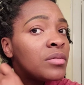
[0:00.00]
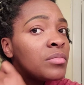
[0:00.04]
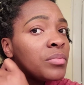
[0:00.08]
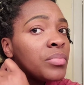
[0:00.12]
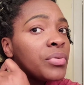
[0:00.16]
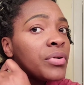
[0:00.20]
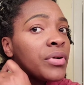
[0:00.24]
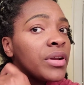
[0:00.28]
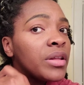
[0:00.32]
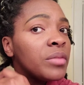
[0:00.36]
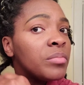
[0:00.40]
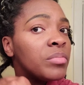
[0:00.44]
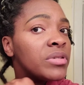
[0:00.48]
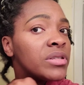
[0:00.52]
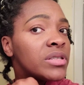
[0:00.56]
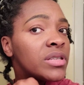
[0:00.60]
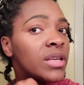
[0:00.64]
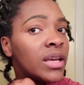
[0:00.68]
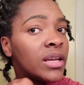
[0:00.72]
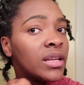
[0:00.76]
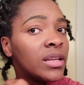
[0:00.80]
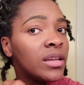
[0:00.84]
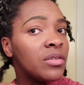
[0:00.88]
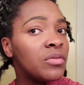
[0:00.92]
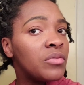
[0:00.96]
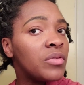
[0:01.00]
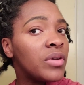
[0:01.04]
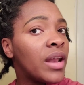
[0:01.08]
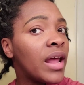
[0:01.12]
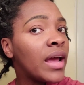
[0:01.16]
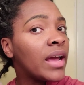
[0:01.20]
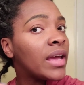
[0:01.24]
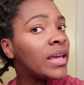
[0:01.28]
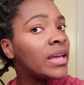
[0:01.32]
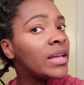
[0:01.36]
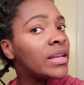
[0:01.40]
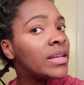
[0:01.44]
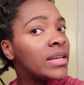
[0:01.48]
pretty protected when
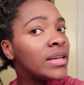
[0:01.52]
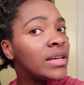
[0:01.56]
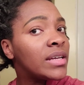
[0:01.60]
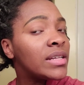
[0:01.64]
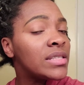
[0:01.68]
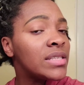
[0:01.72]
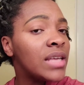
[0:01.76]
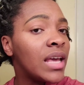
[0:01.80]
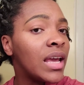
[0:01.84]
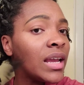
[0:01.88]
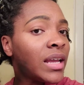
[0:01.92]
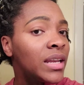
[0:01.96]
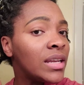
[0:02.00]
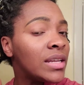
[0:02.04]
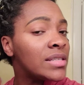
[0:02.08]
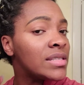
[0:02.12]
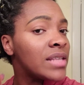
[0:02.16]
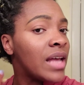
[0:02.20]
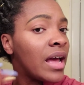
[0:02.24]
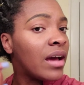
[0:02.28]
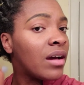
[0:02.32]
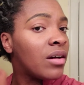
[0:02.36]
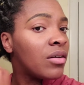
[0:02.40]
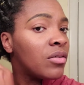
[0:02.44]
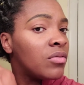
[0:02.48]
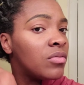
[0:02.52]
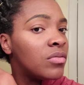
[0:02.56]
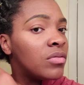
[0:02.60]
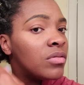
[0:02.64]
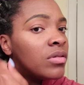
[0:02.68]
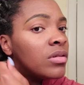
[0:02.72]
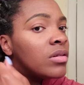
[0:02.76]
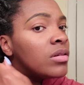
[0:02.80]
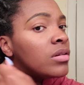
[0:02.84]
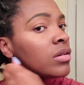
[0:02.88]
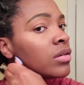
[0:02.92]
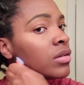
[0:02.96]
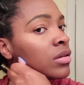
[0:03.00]
I get done taking this out.
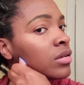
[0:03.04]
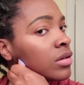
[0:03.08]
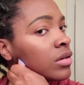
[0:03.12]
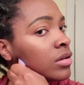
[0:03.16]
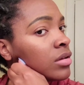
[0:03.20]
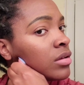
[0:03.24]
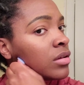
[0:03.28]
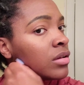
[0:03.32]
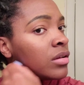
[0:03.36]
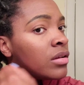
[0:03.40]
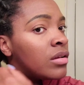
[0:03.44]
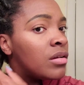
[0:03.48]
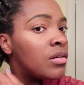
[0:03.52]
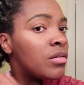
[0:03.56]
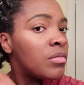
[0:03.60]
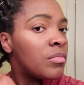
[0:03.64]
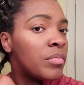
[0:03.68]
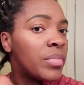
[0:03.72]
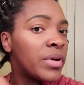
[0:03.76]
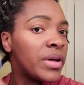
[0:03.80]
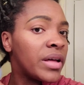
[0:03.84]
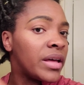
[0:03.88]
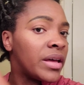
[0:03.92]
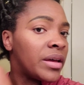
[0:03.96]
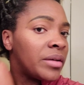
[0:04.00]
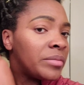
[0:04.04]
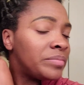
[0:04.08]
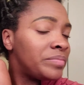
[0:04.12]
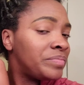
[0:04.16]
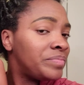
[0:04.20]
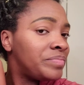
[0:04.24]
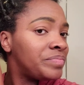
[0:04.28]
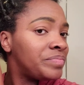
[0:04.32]
But